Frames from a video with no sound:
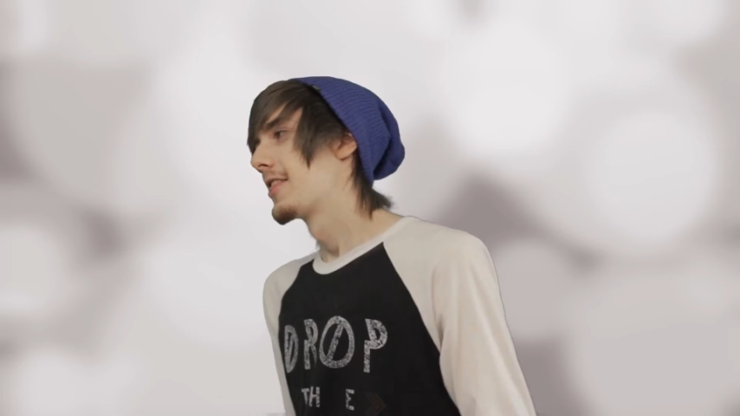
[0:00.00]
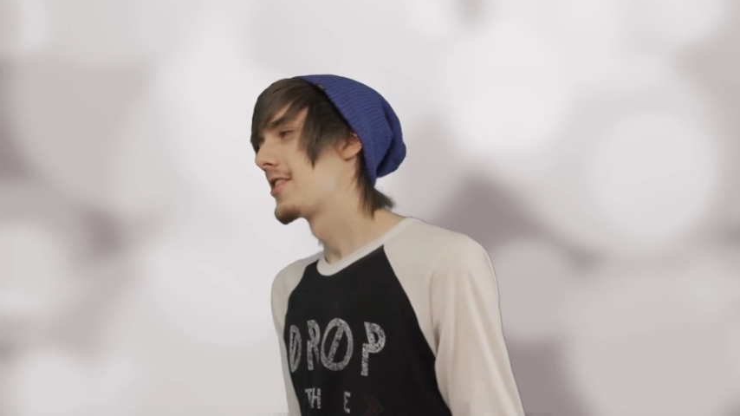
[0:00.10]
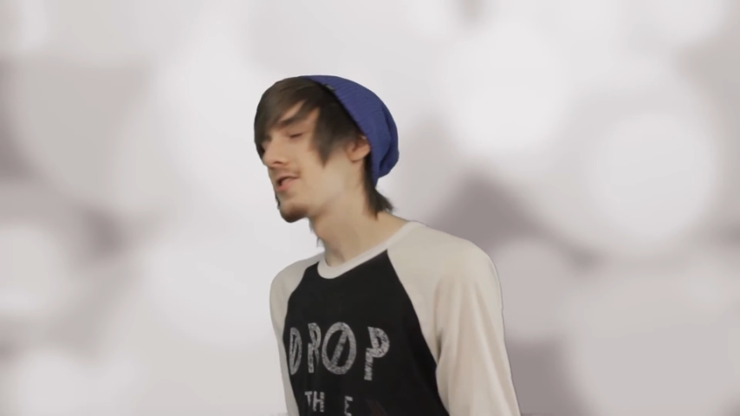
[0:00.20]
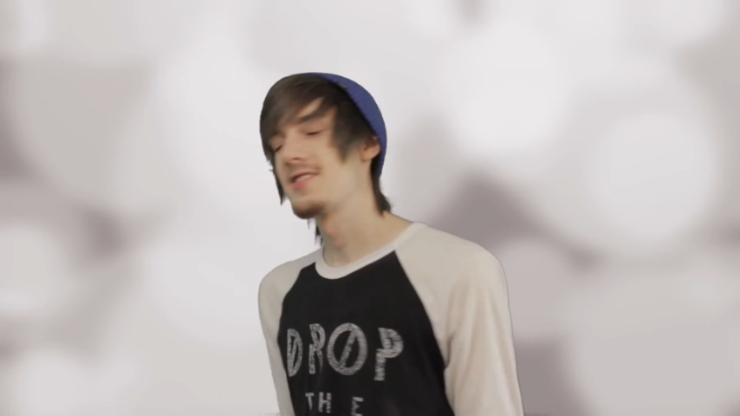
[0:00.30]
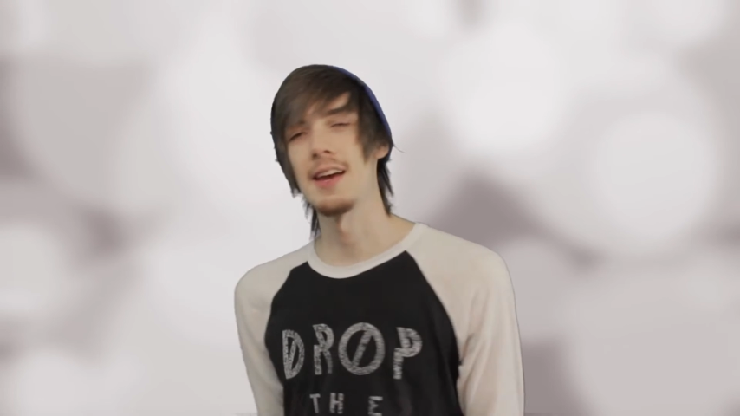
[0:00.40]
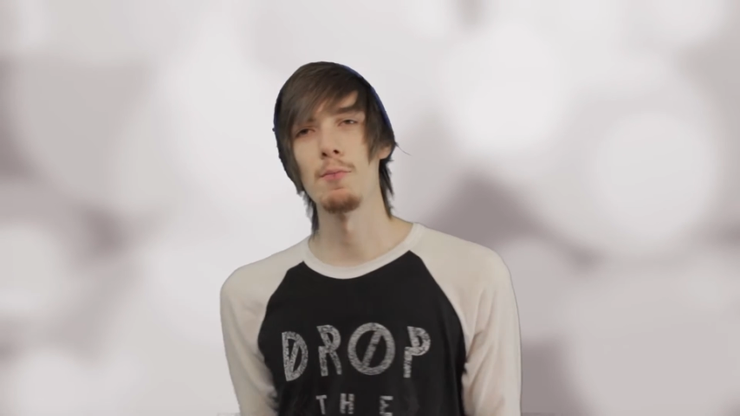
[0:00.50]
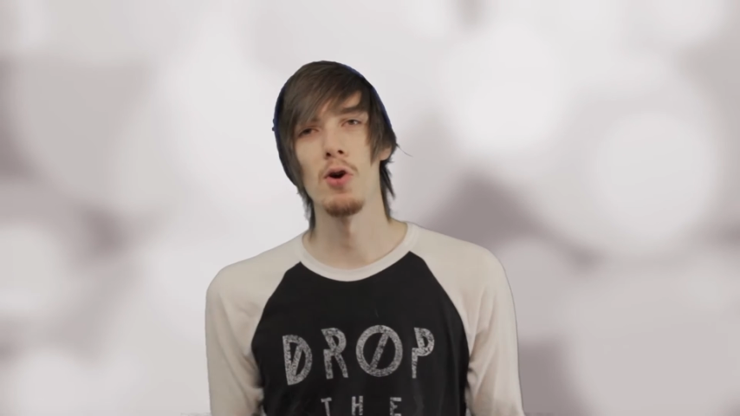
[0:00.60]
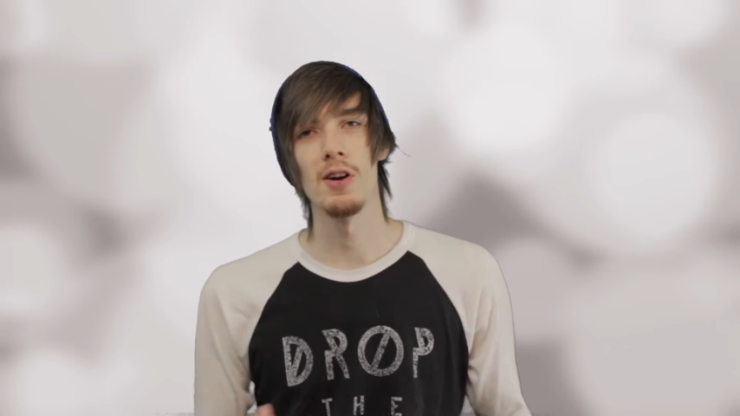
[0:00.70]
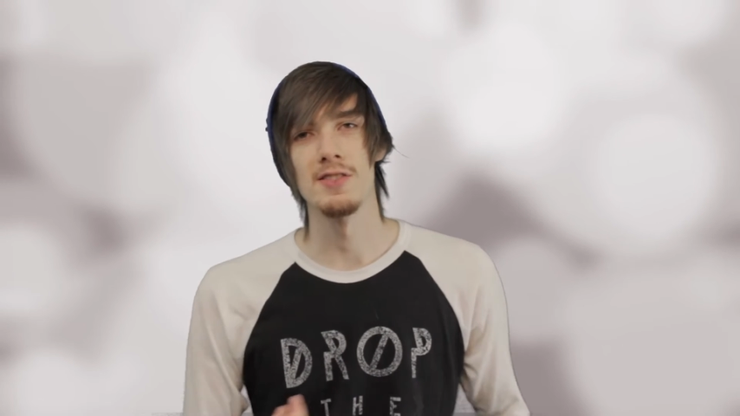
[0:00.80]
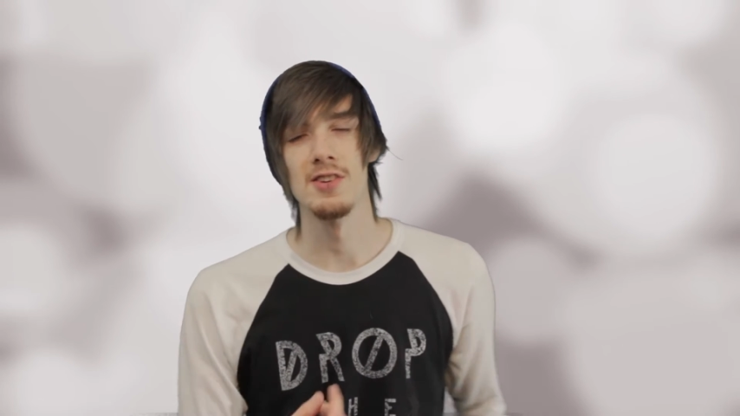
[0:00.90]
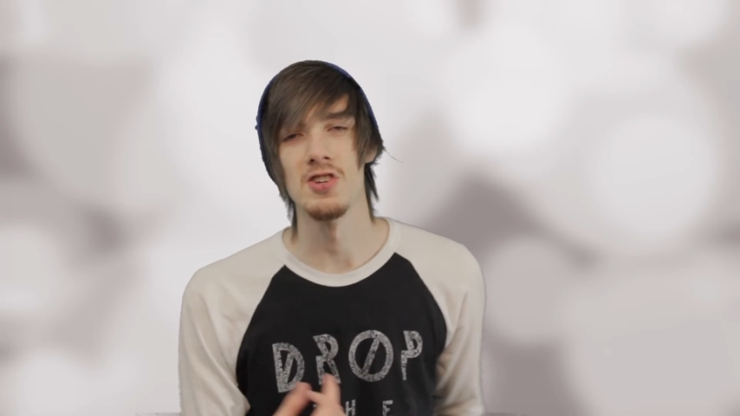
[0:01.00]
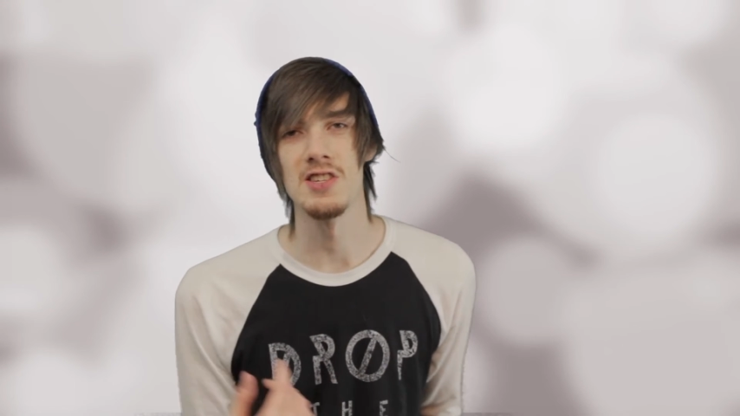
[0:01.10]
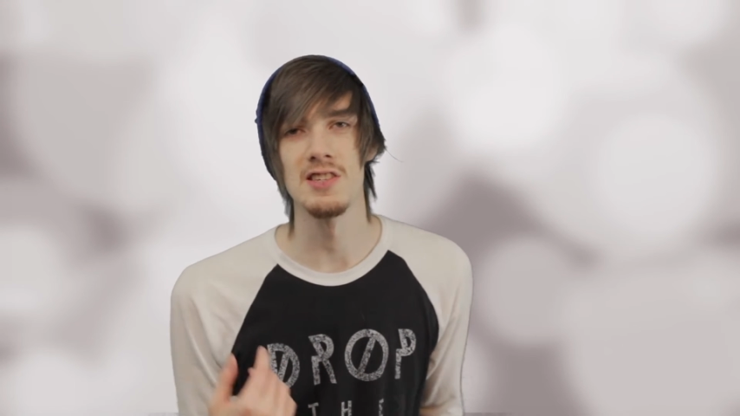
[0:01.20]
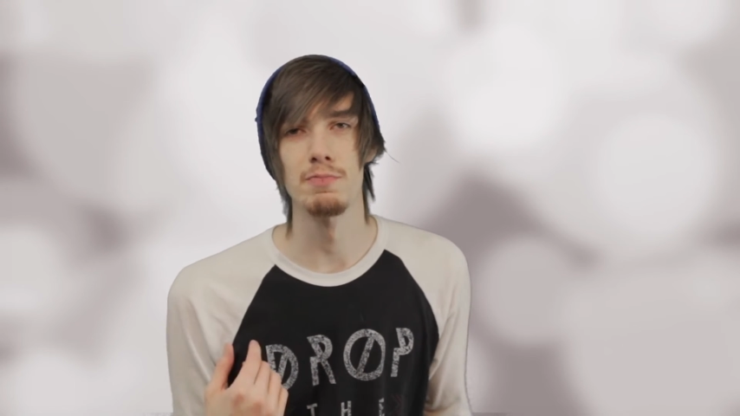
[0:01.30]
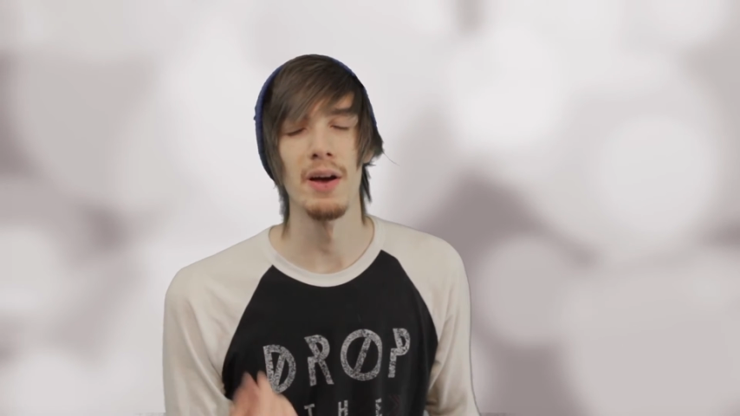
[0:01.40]
They're the same words, they're
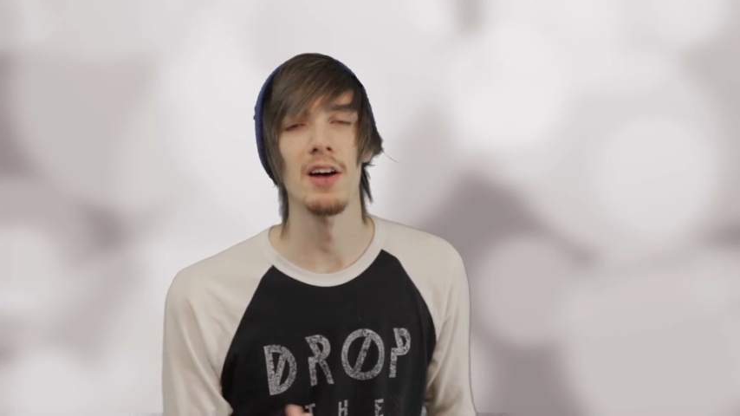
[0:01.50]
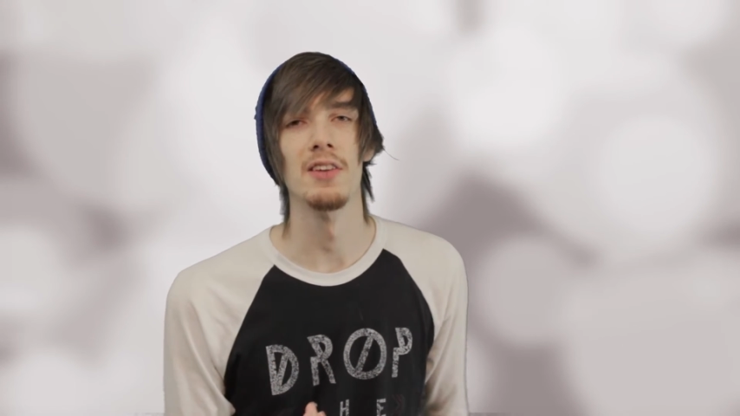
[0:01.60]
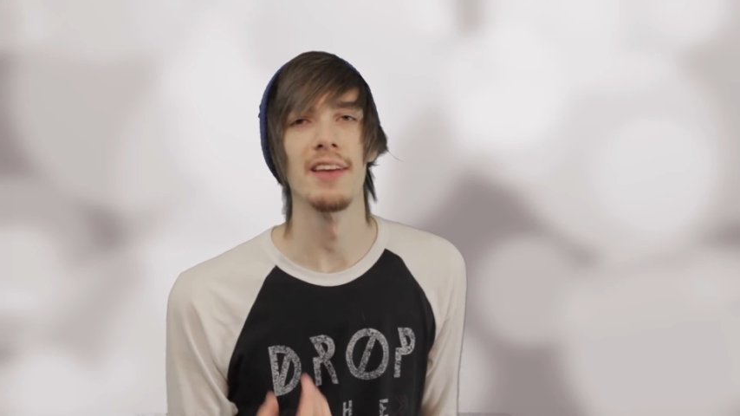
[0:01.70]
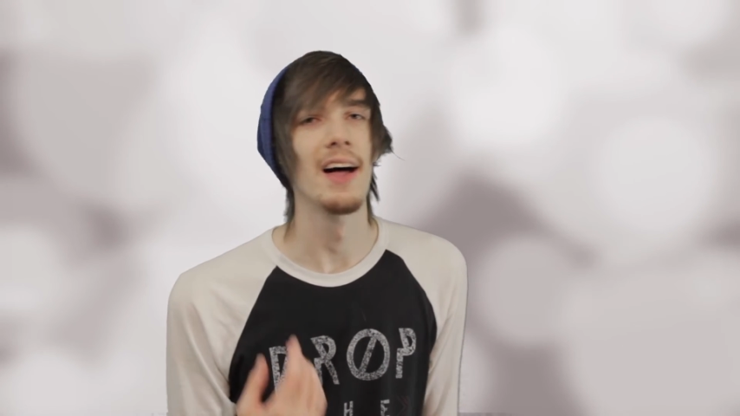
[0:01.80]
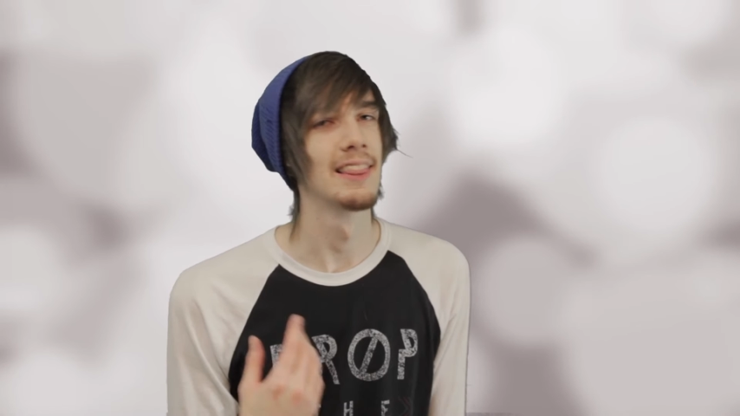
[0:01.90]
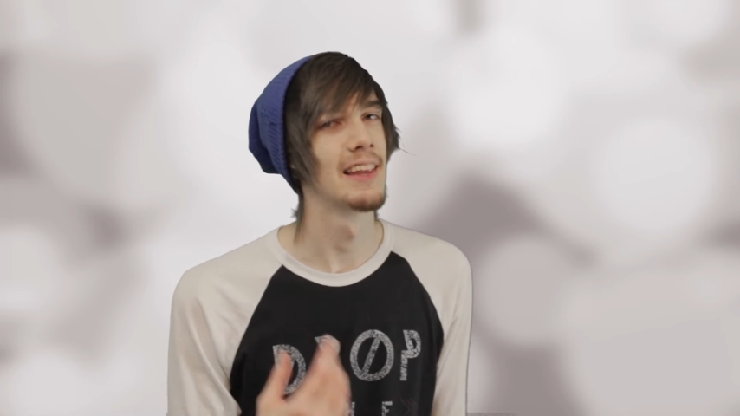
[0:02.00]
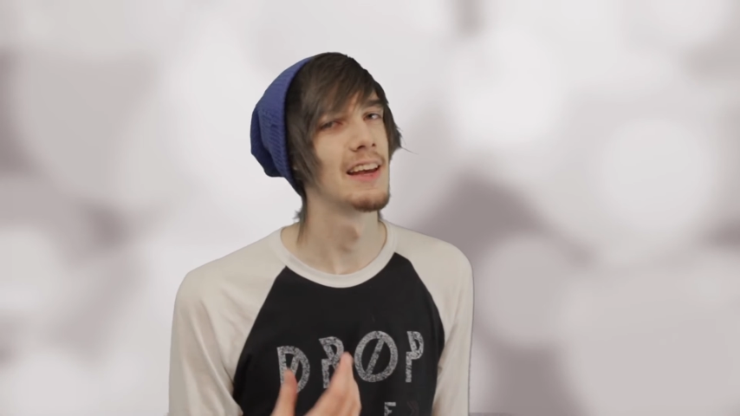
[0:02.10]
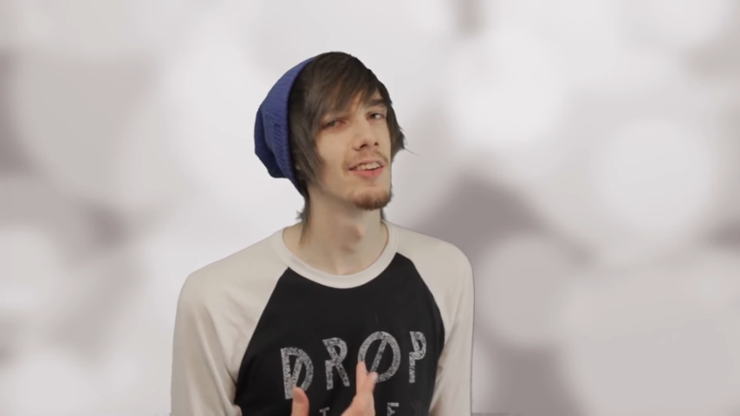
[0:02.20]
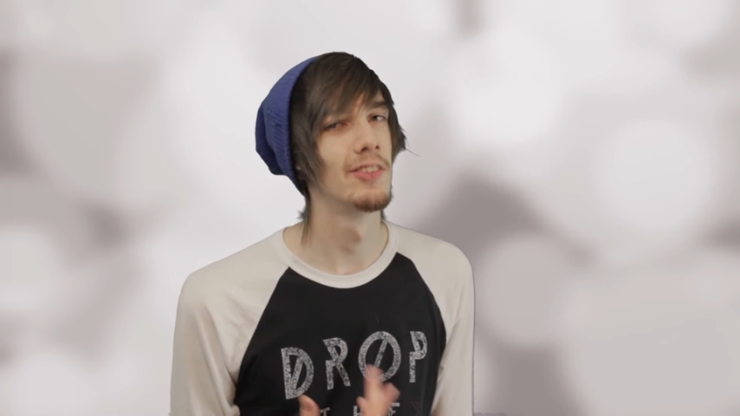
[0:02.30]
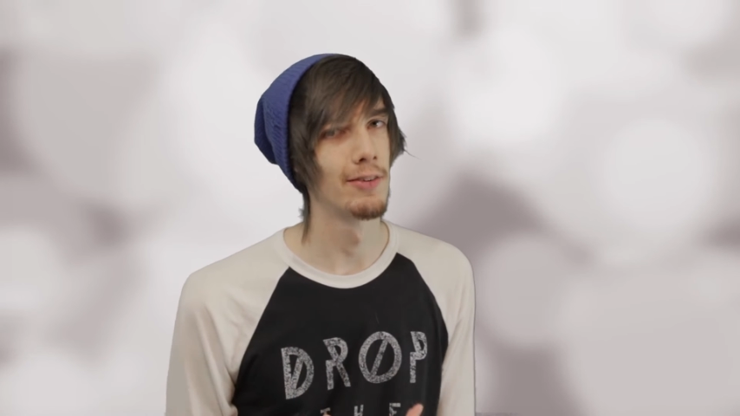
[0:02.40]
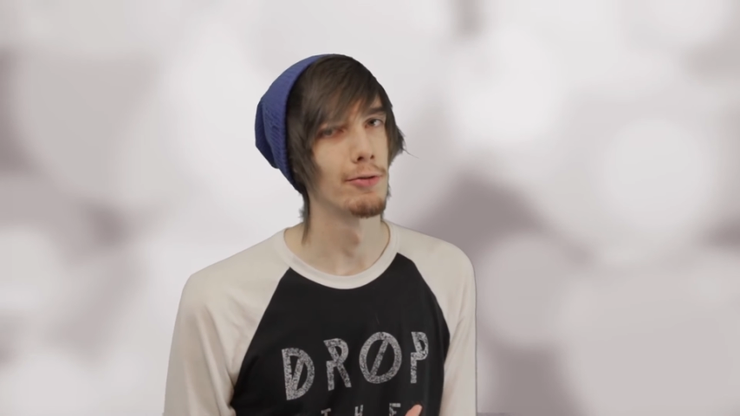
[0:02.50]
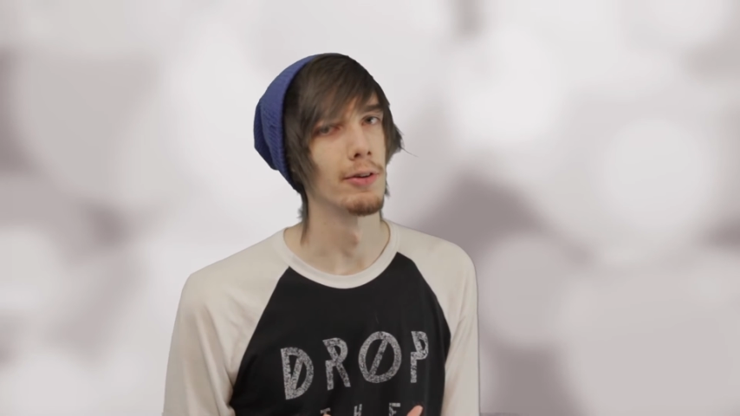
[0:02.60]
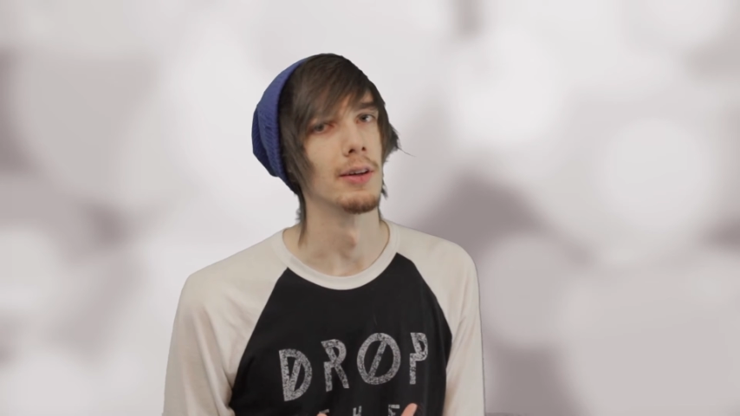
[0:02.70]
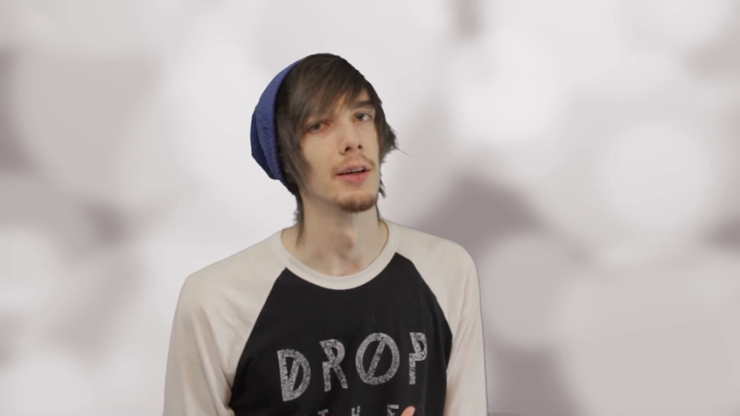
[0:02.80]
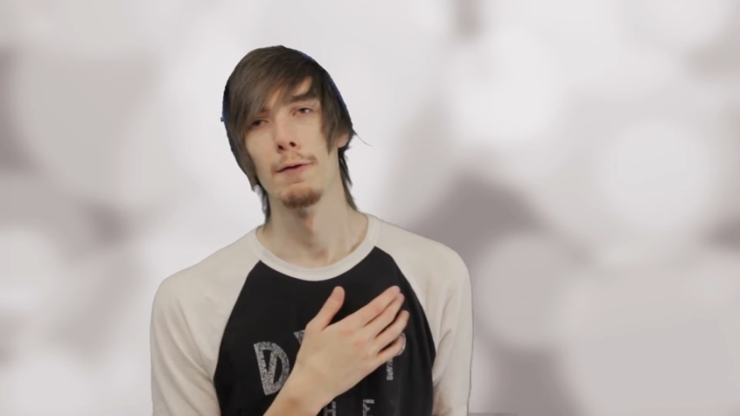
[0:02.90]
just spelled a little
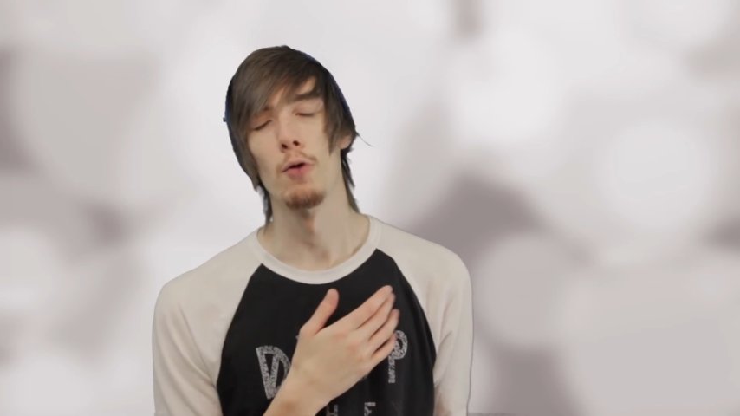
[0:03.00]
differently.